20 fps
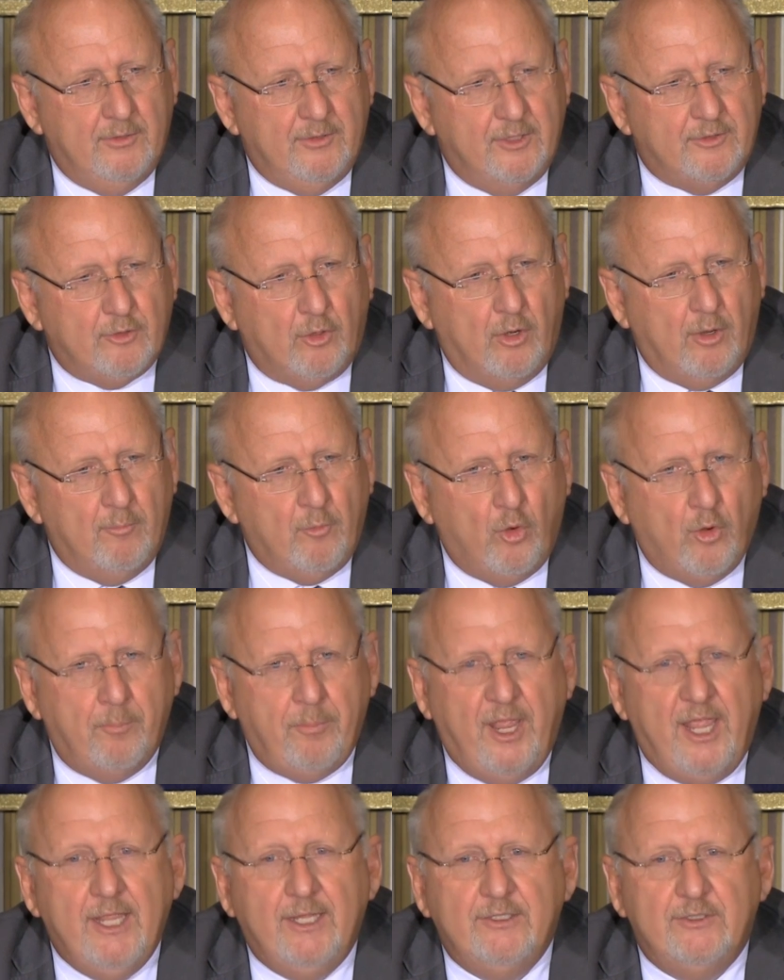there are more
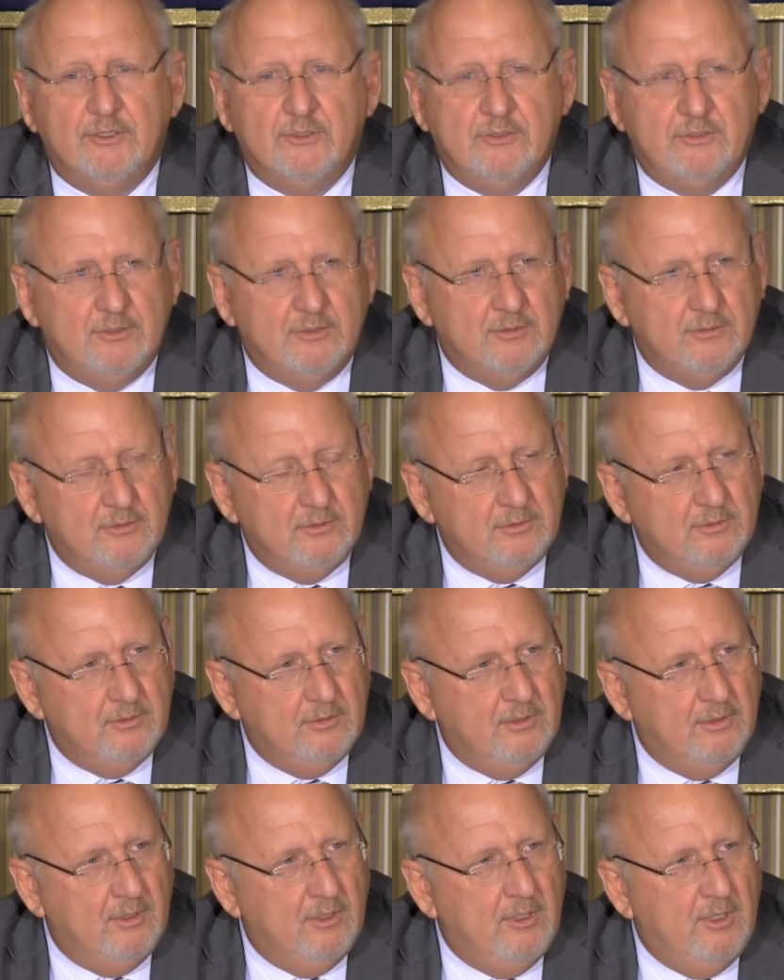pages
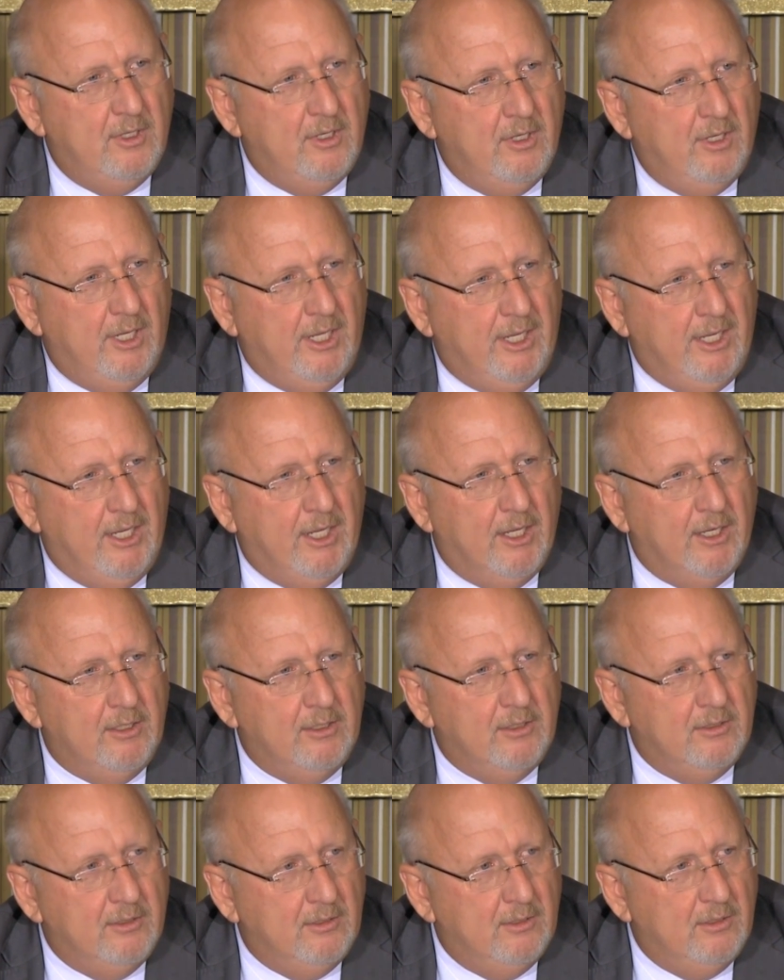
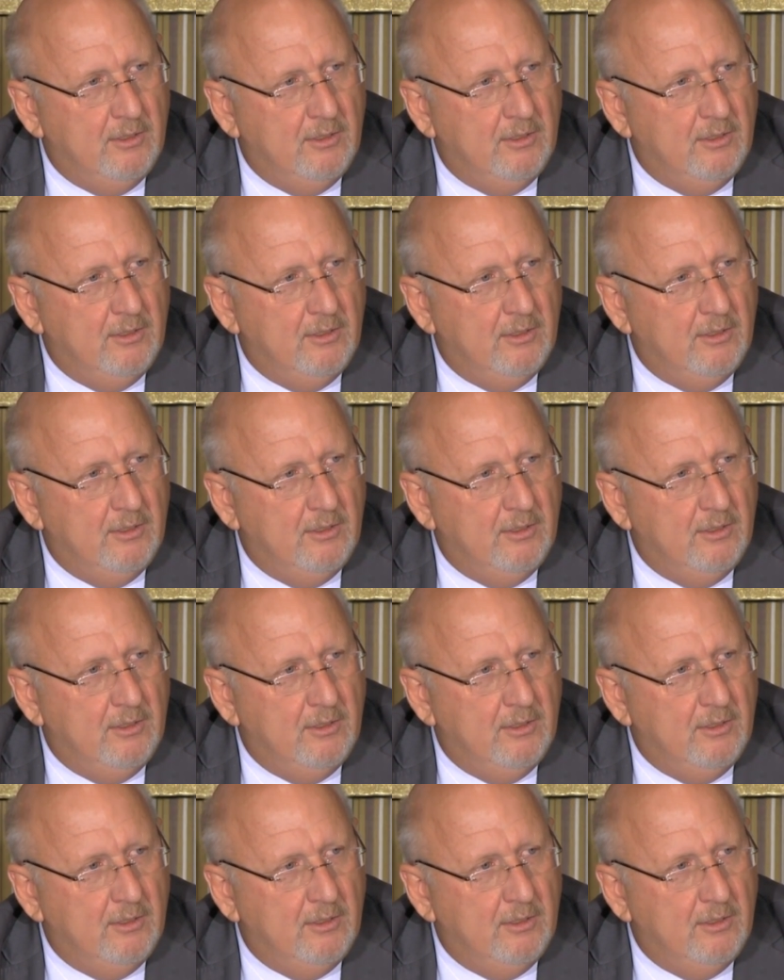in